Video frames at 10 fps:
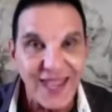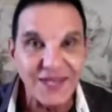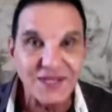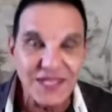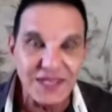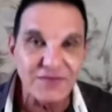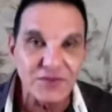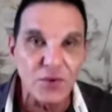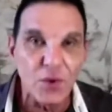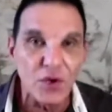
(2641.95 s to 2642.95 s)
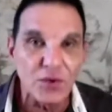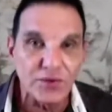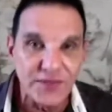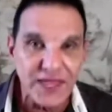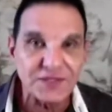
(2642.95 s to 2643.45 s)
And even the
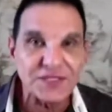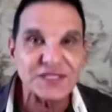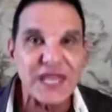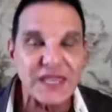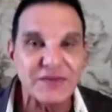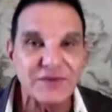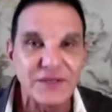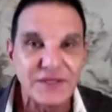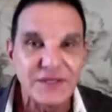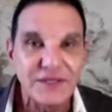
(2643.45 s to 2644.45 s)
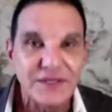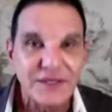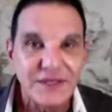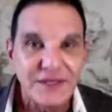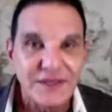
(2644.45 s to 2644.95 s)
world, the unsaved,
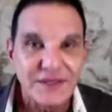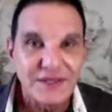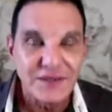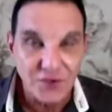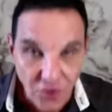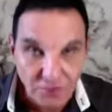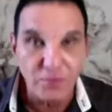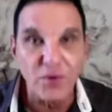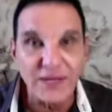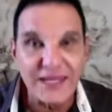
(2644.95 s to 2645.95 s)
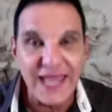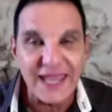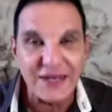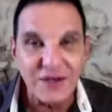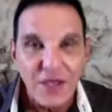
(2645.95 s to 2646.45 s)
the not born
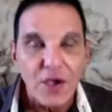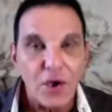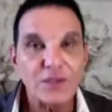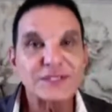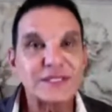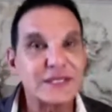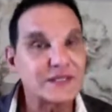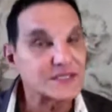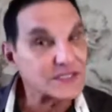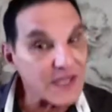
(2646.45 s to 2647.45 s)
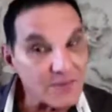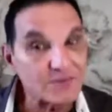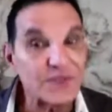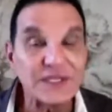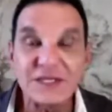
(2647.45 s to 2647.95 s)
again, are seeing
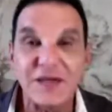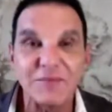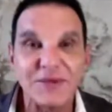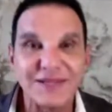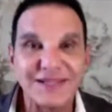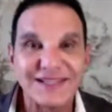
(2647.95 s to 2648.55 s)
some things up.